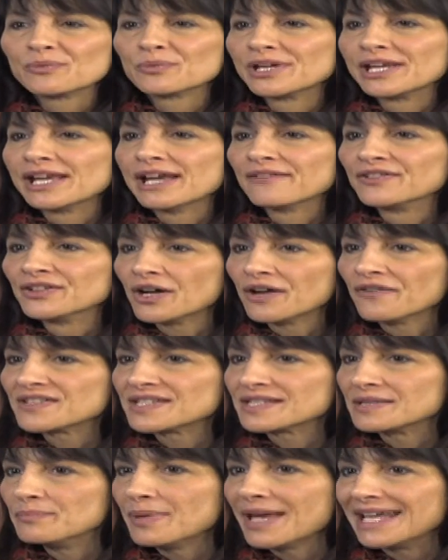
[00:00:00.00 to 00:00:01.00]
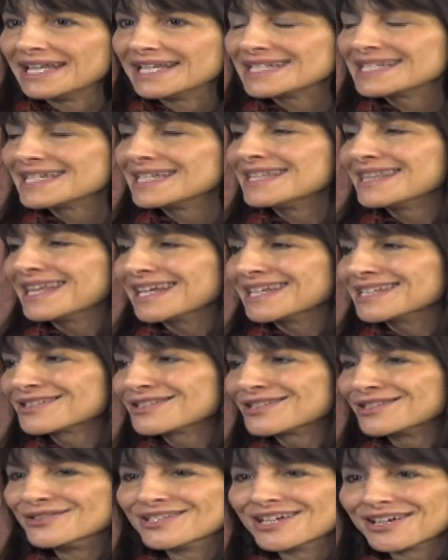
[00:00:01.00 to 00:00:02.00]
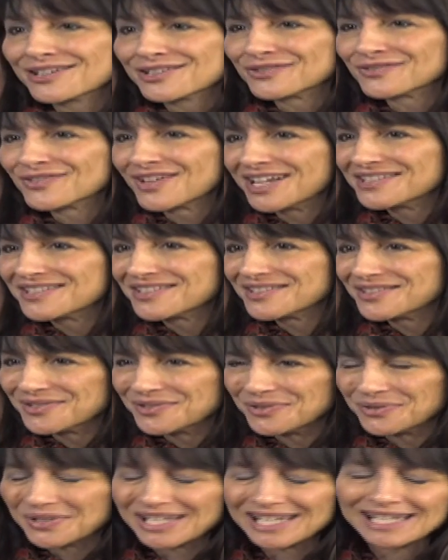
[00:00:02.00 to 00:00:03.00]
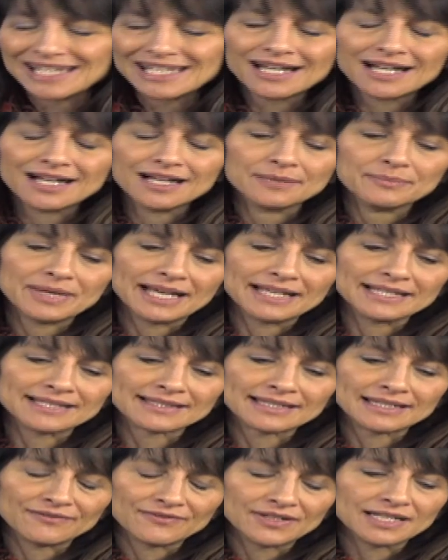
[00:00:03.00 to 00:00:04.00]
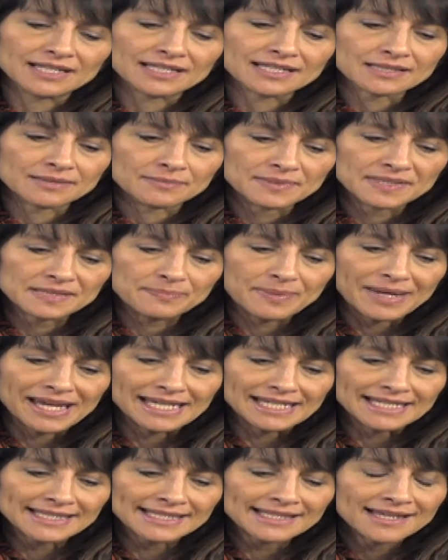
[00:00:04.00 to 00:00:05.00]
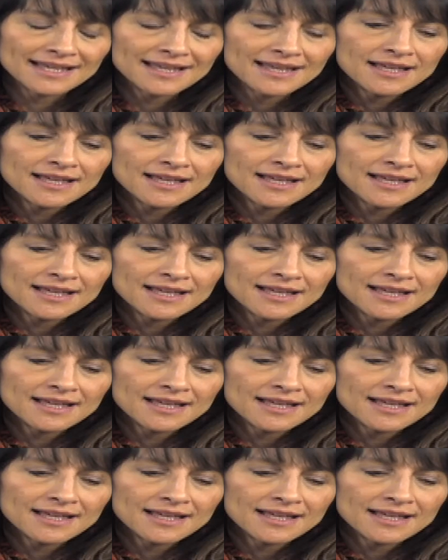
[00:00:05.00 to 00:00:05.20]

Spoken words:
We have an office in Pennington, thanks to Dr. Ron Suzuki, has given us some space.